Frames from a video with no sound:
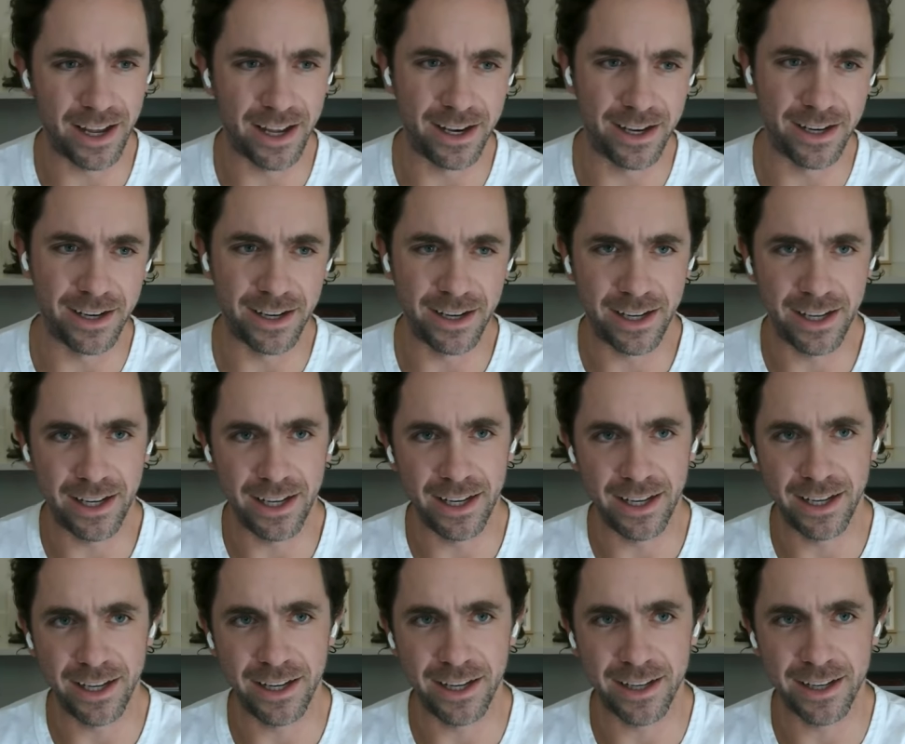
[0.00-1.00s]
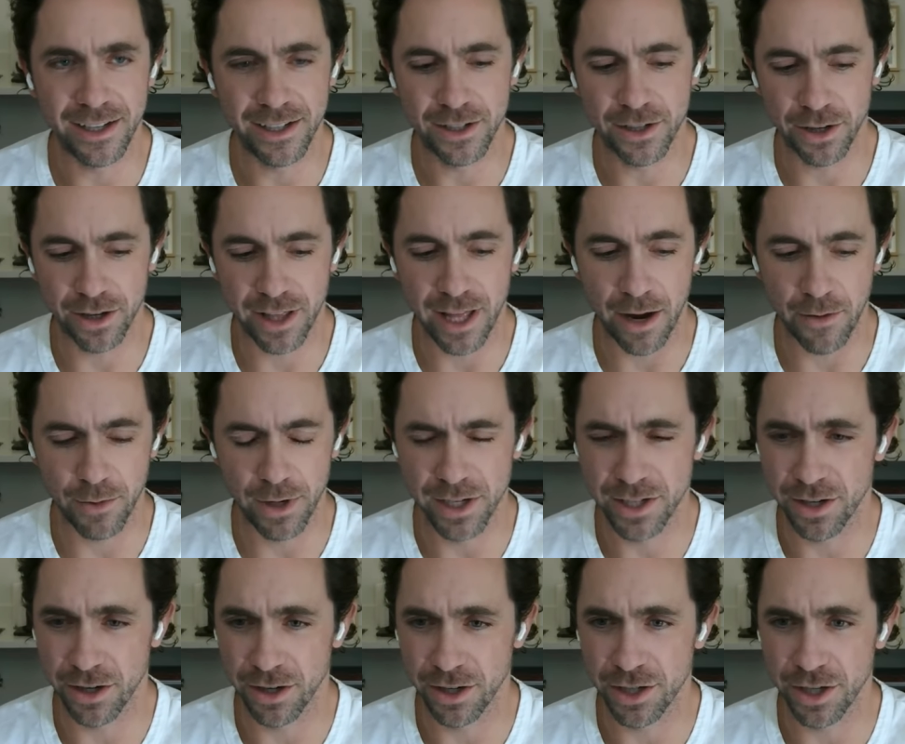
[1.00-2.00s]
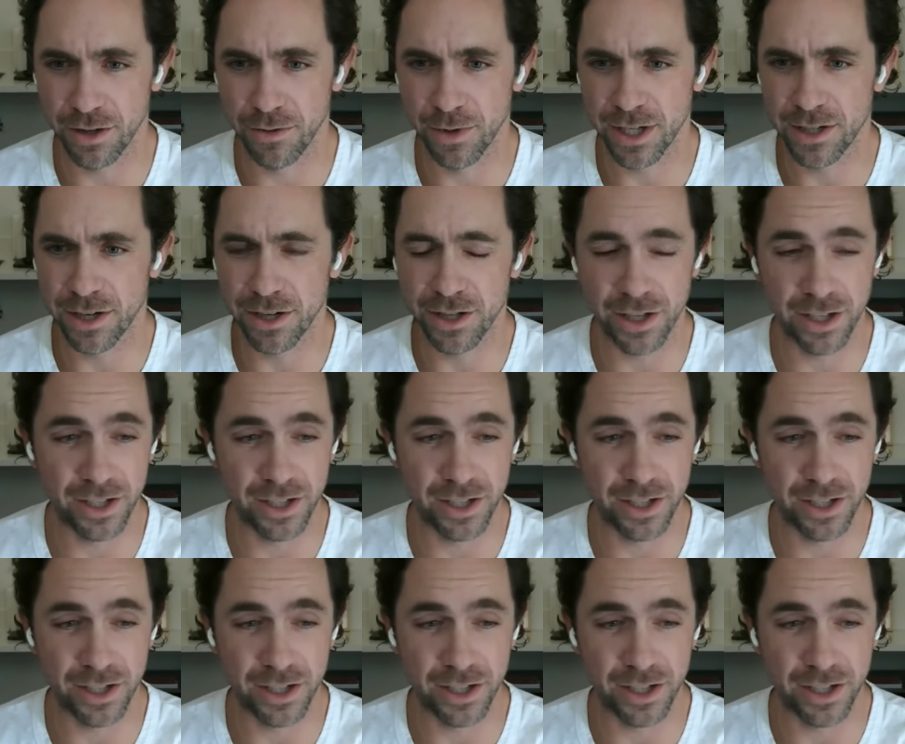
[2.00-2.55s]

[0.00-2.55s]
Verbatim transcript: and he took that research, and the research